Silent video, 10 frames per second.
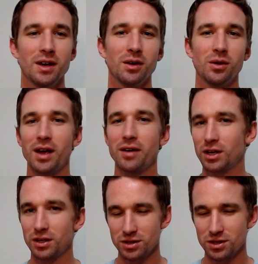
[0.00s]
I don't have a
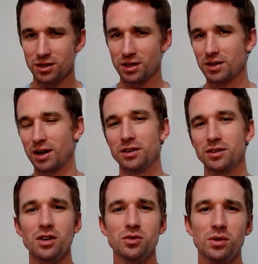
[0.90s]
consistent exactly
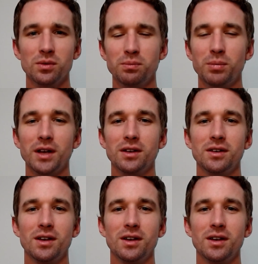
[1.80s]
schedule, but